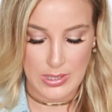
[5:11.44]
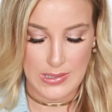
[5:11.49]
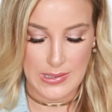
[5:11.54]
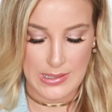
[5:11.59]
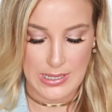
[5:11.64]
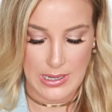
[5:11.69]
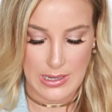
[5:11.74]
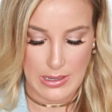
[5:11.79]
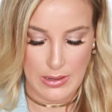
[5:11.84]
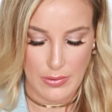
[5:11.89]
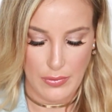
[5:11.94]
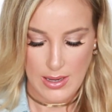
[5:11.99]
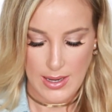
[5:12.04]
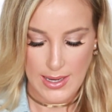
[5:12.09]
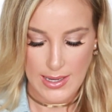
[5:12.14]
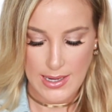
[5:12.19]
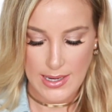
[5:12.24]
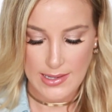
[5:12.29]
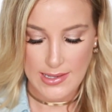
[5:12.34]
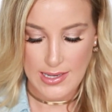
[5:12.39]
stuff.
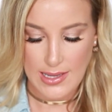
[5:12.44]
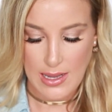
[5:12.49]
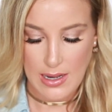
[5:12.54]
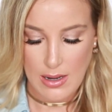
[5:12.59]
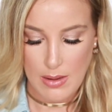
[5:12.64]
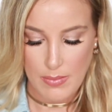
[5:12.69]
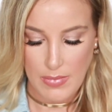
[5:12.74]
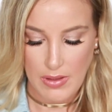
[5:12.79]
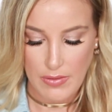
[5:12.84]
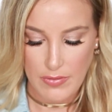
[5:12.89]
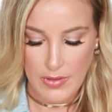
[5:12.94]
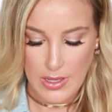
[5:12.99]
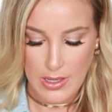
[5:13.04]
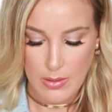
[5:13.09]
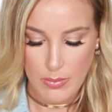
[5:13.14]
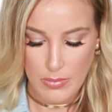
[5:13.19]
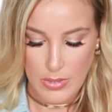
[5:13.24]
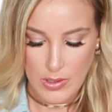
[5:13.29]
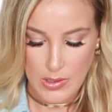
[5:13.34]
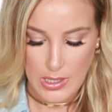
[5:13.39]
I need to get on my
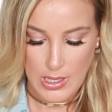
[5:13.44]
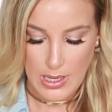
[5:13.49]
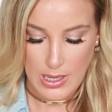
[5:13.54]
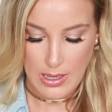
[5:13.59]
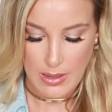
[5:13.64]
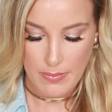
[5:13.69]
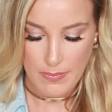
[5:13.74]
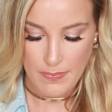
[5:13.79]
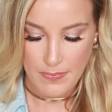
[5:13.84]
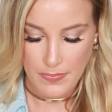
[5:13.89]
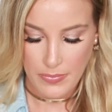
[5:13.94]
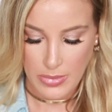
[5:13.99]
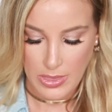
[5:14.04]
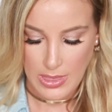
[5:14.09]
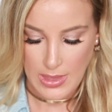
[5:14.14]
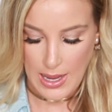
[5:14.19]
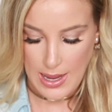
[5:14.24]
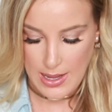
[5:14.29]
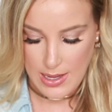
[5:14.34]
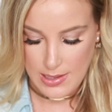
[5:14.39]
vegan beauty game.
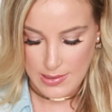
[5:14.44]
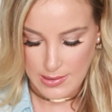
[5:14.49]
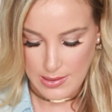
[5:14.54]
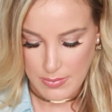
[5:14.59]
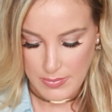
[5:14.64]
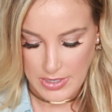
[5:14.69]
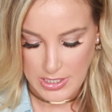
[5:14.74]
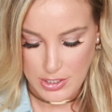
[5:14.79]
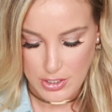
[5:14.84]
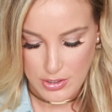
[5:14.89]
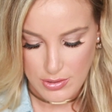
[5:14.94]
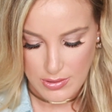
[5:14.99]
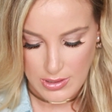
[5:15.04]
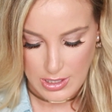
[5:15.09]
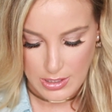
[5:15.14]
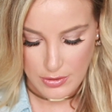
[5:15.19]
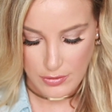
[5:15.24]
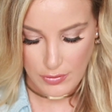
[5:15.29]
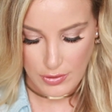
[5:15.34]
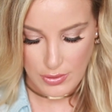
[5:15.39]
That is on my to-do
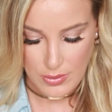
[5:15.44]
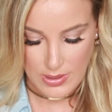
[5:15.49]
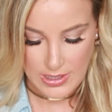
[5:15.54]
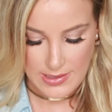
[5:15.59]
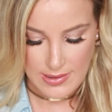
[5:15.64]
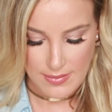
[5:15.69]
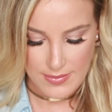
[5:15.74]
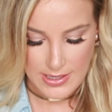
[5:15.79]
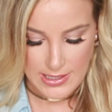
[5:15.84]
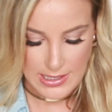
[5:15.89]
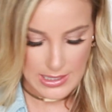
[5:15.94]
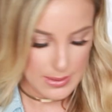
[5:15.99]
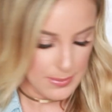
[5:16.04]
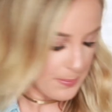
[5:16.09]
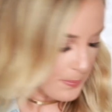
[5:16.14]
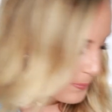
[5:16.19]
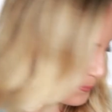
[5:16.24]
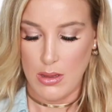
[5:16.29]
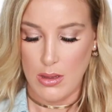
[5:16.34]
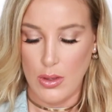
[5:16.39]
list for 2017.
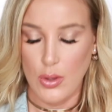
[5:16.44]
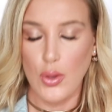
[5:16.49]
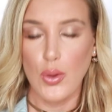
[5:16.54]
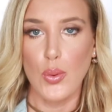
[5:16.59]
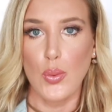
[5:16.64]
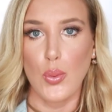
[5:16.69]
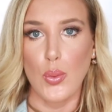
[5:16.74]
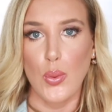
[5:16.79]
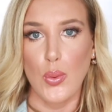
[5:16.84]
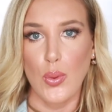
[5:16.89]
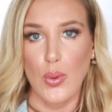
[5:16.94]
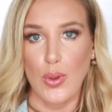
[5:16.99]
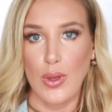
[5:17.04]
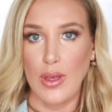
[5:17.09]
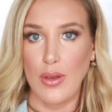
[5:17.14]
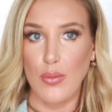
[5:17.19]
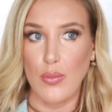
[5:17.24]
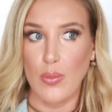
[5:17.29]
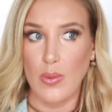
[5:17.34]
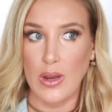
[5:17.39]
Ooh.
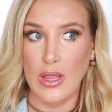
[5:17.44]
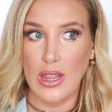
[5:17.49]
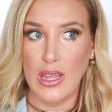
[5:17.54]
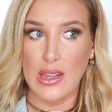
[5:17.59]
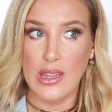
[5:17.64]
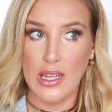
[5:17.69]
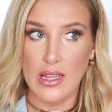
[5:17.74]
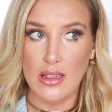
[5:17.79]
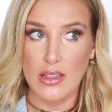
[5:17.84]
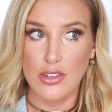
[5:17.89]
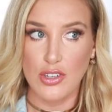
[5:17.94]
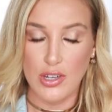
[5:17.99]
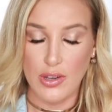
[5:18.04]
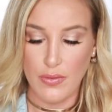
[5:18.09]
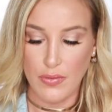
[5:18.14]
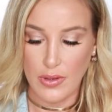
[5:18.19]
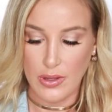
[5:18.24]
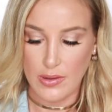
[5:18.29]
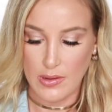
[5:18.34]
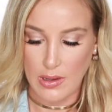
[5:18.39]
It really like
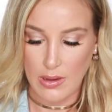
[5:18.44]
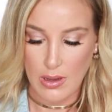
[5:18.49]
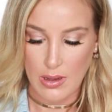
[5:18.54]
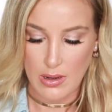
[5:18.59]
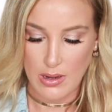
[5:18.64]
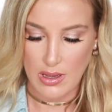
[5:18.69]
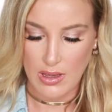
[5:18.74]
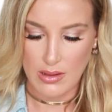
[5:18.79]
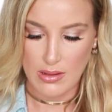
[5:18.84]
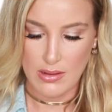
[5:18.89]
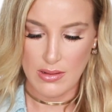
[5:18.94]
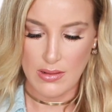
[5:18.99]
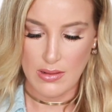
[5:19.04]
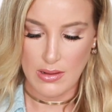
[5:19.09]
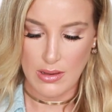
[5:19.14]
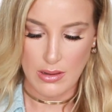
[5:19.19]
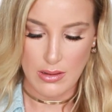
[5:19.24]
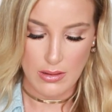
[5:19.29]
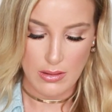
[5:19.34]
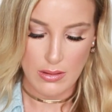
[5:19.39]
legit feels like honey. It's
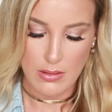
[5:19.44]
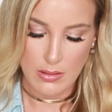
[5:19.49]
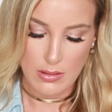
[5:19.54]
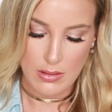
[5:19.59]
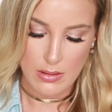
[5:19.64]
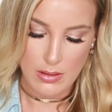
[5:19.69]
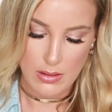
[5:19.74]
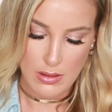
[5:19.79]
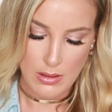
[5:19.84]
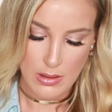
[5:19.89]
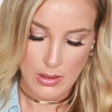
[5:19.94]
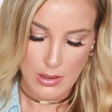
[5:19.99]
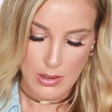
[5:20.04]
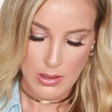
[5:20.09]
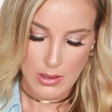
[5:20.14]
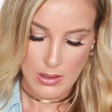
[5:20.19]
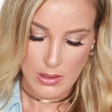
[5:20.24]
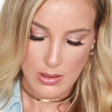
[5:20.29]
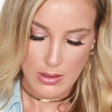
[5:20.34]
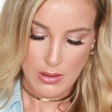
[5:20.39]
kind of
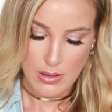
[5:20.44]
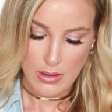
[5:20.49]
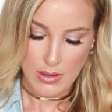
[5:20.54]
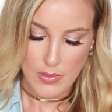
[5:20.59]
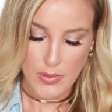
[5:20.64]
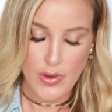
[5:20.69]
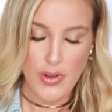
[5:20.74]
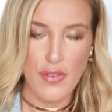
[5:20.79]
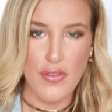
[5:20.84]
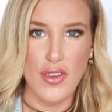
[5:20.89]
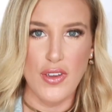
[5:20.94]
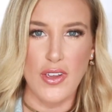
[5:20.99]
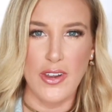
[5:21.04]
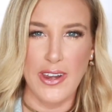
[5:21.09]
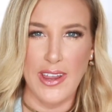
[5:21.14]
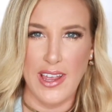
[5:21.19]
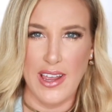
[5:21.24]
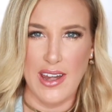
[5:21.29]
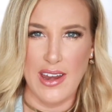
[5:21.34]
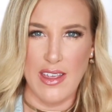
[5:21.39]
I wonder if you could
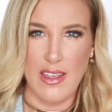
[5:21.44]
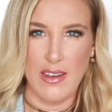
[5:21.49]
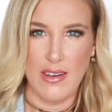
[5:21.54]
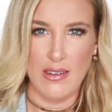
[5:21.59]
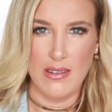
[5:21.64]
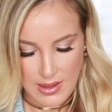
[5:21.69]
eat it.